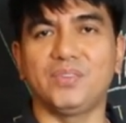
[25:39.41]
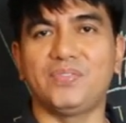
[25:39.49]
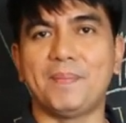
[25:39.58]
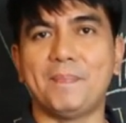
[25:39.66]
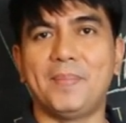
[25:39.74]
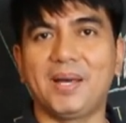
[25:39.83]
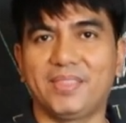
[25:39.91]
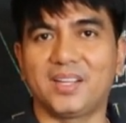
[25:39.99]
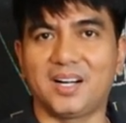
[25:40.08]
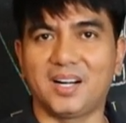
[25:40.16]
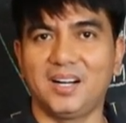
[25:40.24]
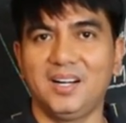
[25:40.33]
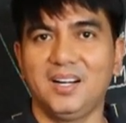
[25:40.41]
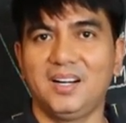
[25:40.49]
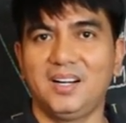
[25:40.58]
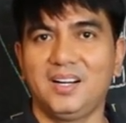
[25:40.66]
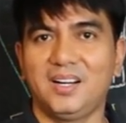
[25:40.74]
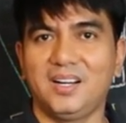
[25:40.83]
of a mother
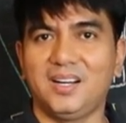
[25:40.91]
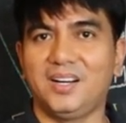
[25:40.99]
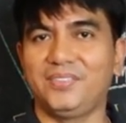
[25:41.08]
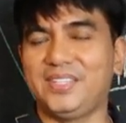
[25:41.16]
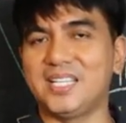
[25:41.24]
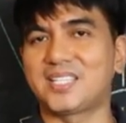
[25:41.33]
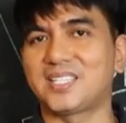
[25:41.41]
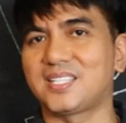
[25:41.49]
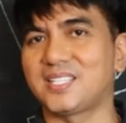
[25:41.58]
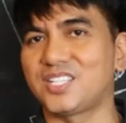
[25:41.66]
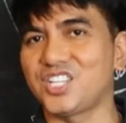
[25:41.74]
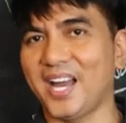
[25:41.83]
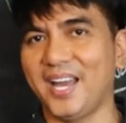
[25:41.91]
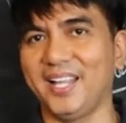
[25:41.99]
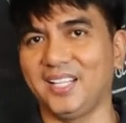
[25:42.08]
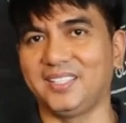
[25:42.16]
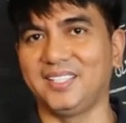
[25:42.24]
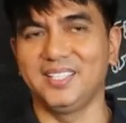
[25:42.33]
of this
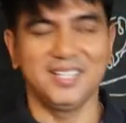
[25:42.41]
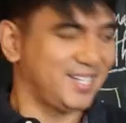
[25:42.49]
child?